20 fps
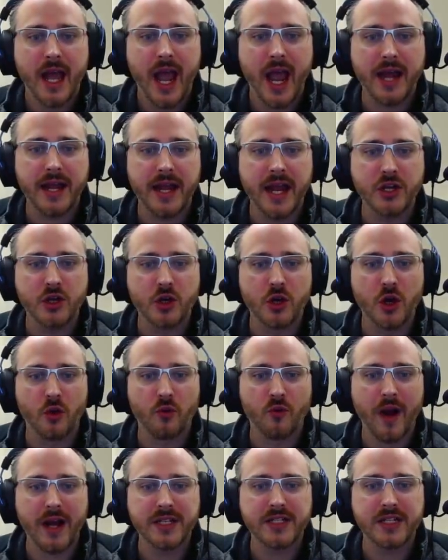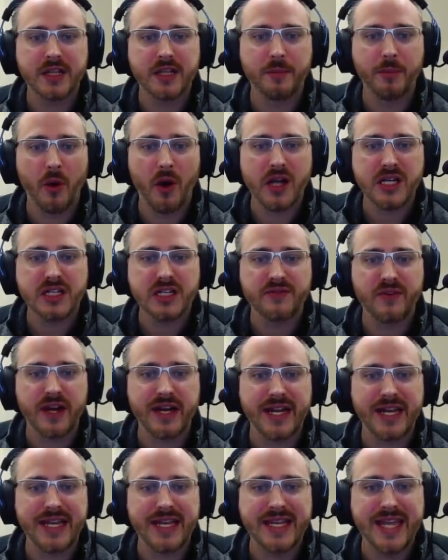And then you go right to the boss
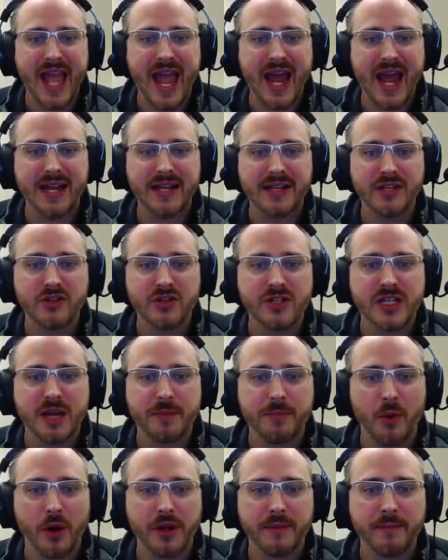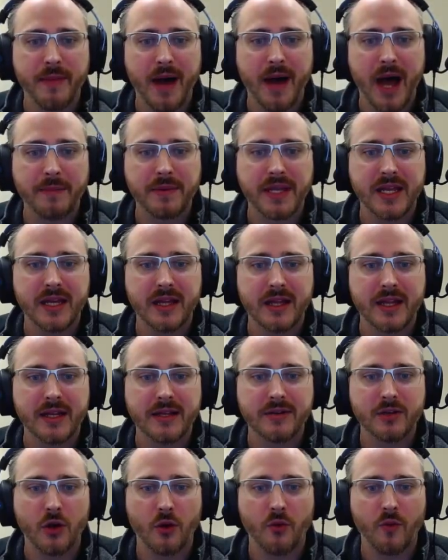fight again. You skip all the mob
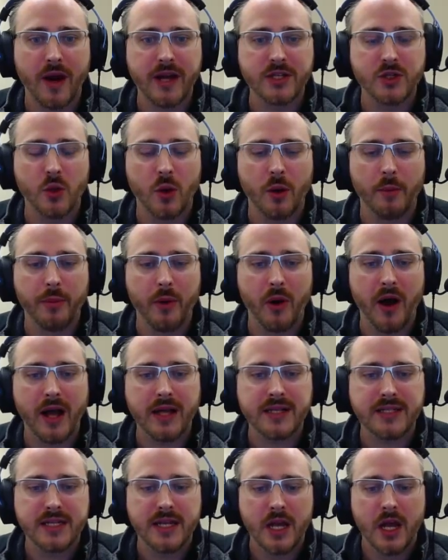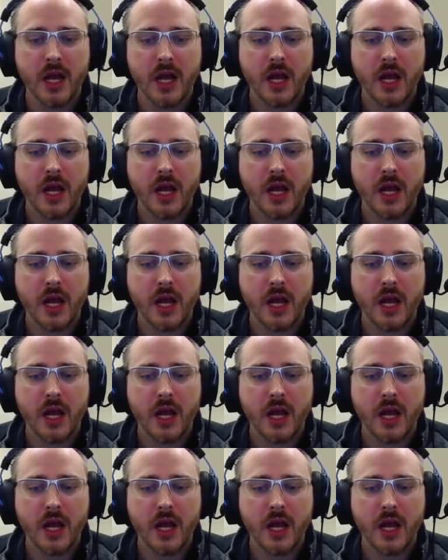killing, go right to a boss.